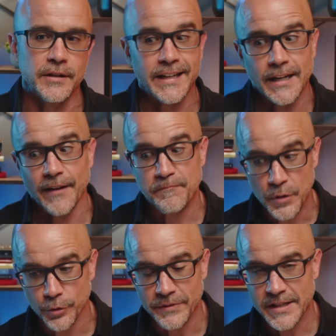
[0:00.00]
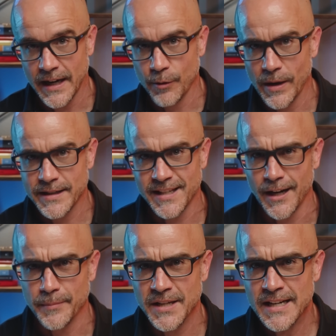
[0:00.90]
Again, I've built DIY
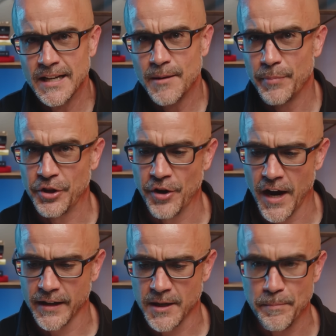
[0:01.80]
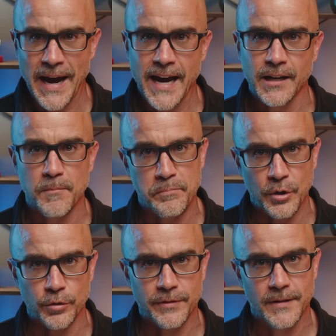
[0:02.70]
setups, but they're not compact,
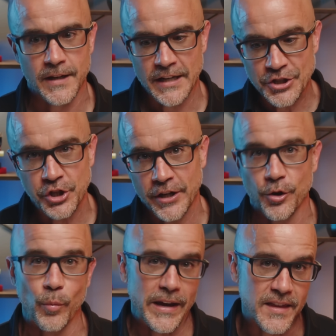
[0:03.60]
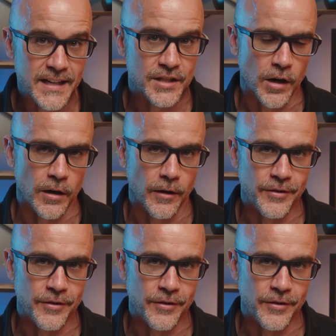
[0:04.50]
built and engineer the way these are.